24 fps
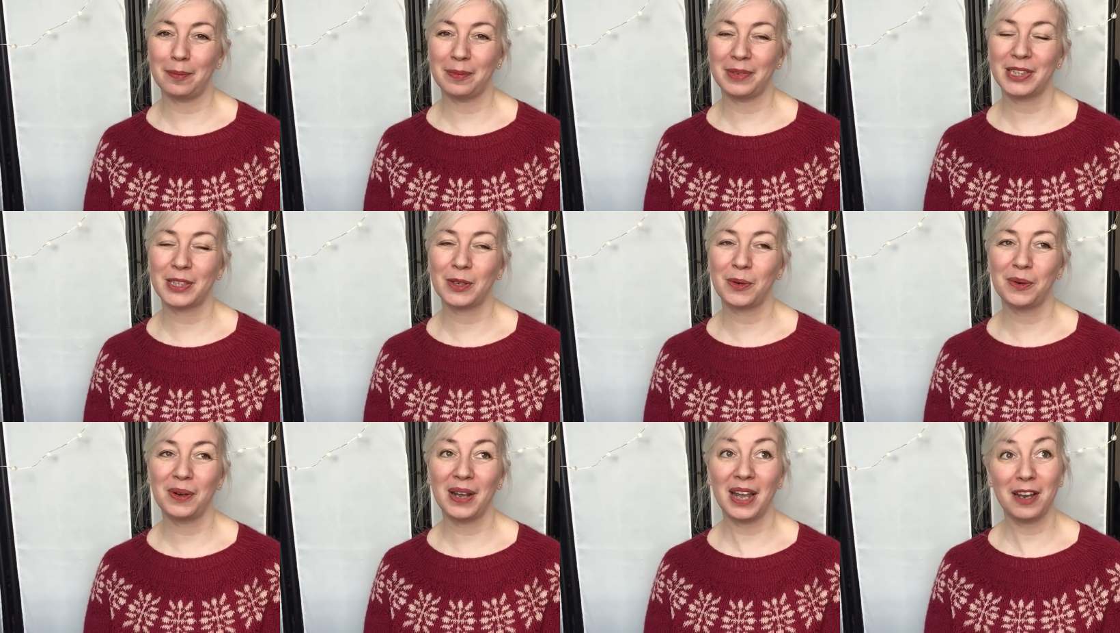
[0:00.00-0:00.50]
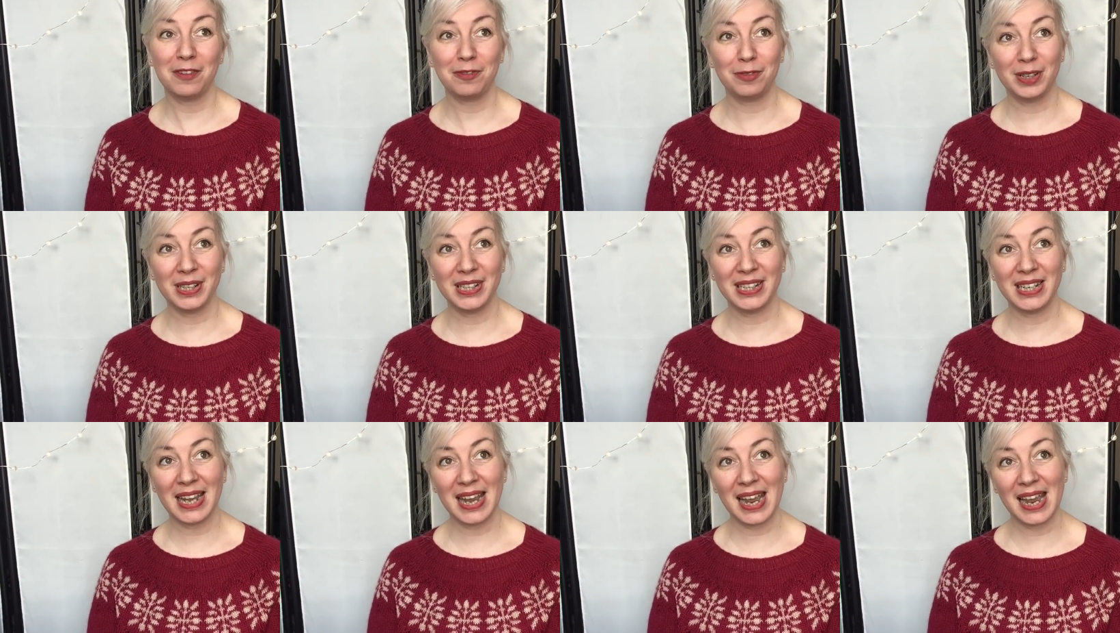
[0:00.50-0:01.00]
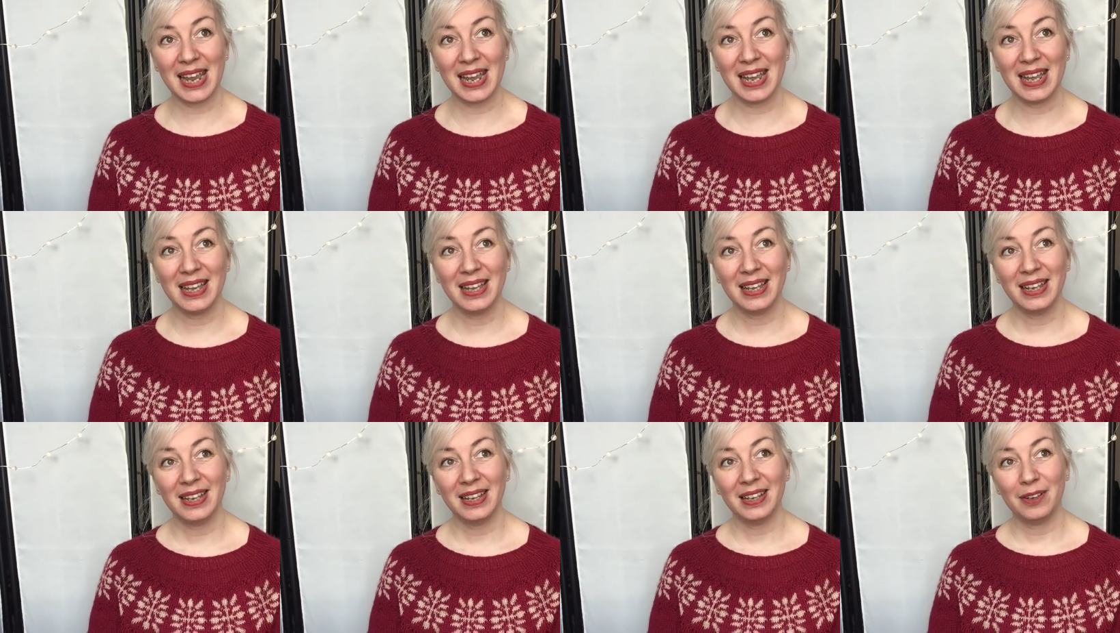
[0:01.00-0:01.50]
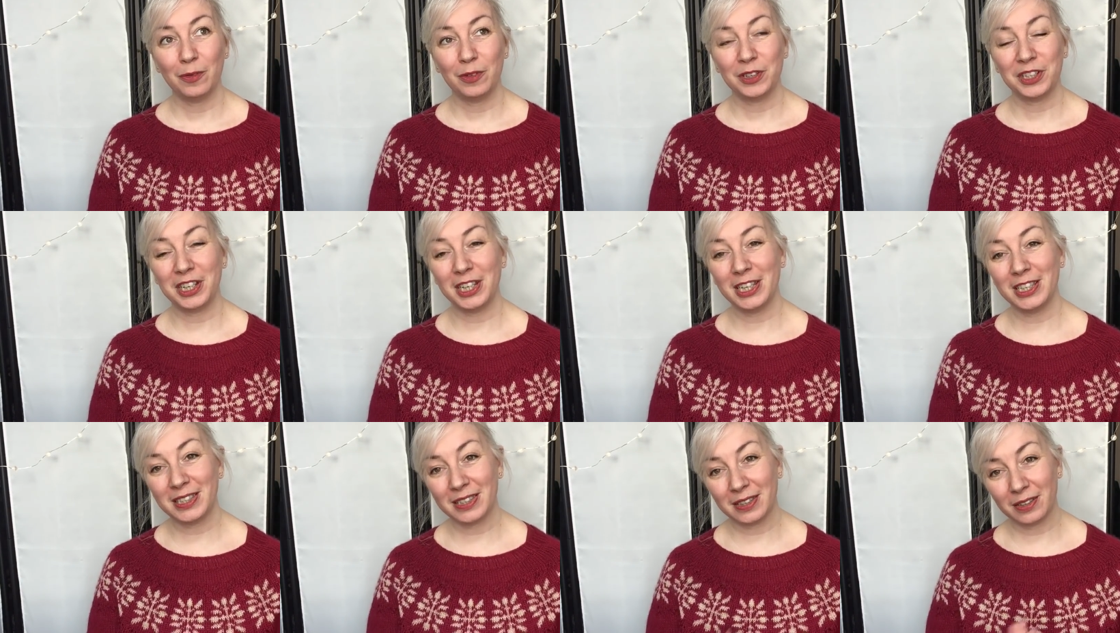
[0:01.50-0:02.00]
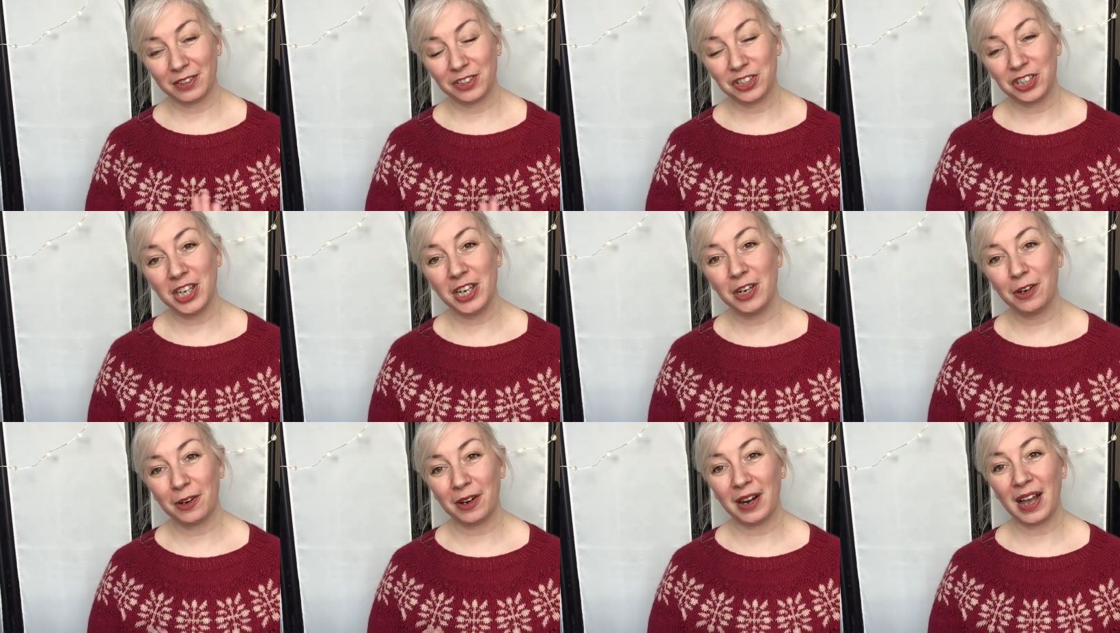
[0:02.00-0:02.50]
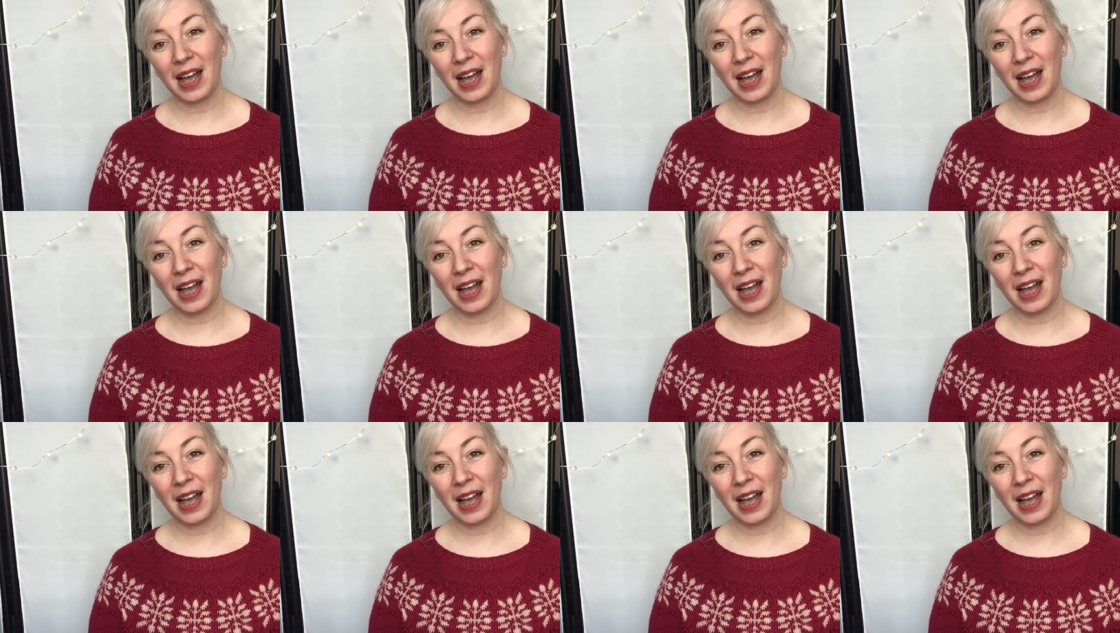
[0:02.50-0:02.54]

So every day she or